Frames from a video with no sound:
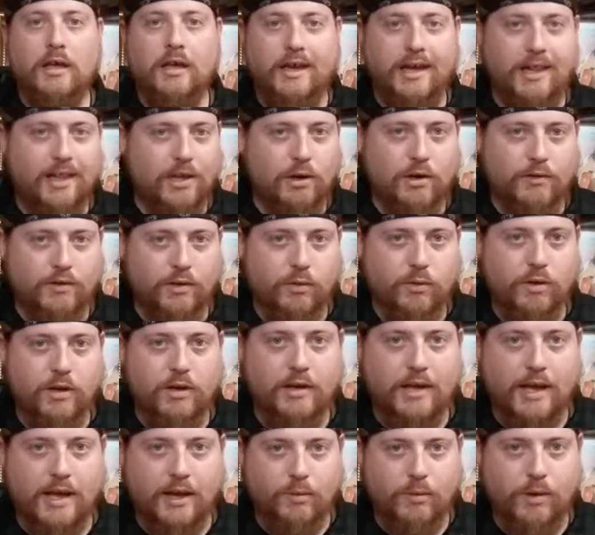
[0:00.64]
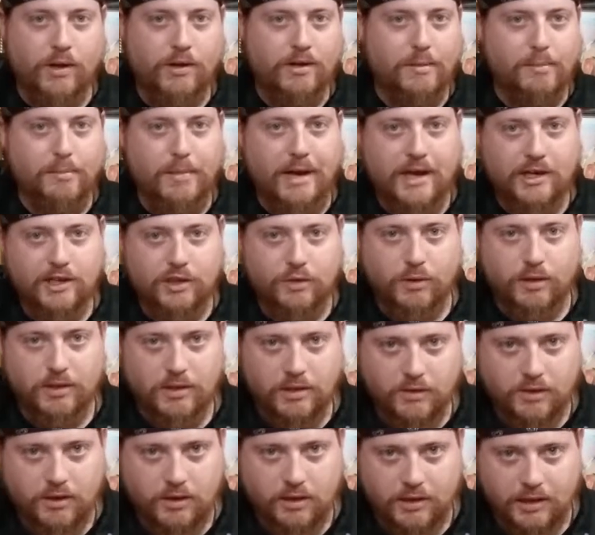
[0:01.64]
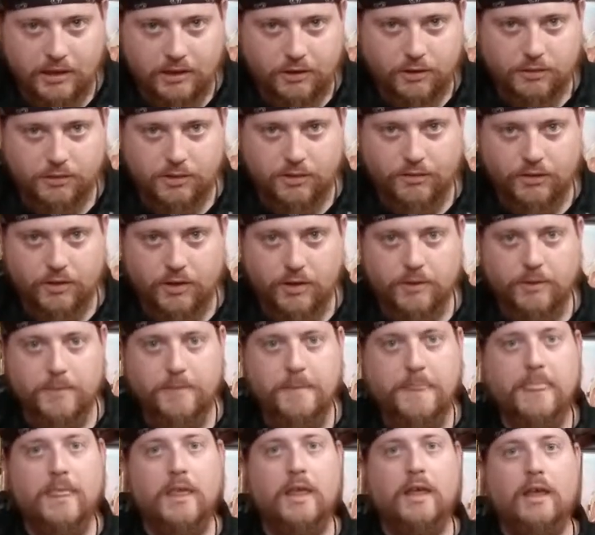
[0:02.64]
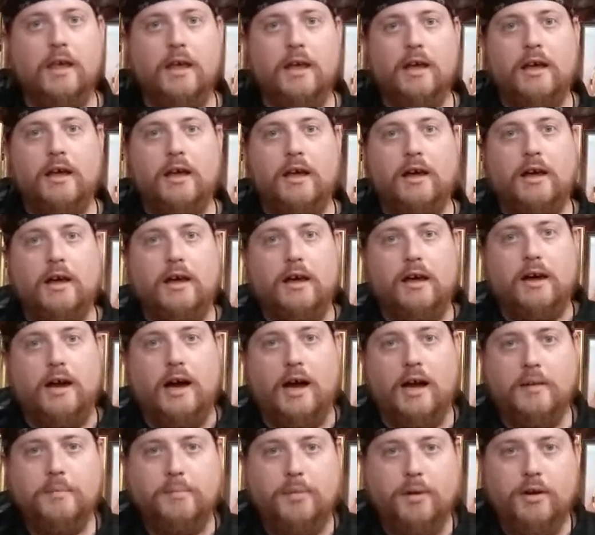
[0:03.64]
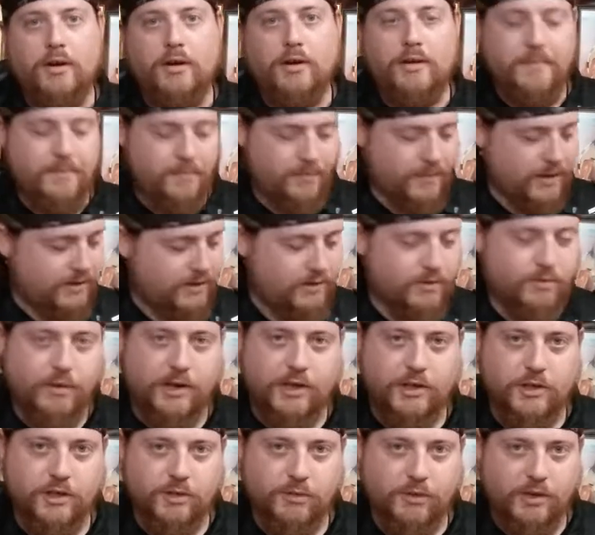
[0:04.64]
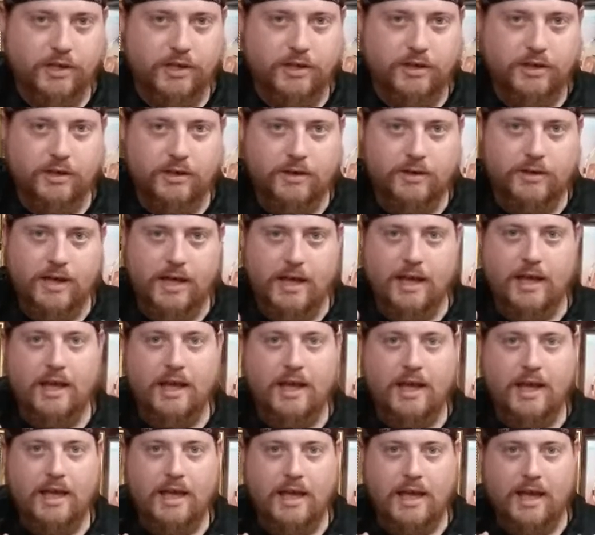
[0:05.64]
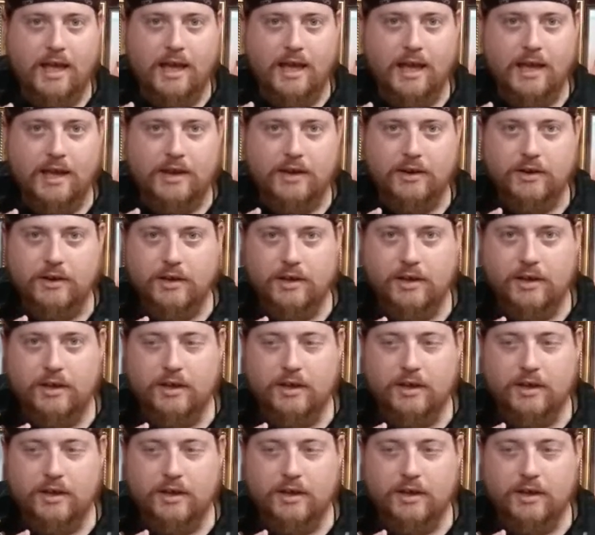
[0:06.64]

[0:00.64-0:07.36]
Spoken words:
Hello everyone, and welcome back to another collector's review. I'm Paul, this is Rangers Ready Go, and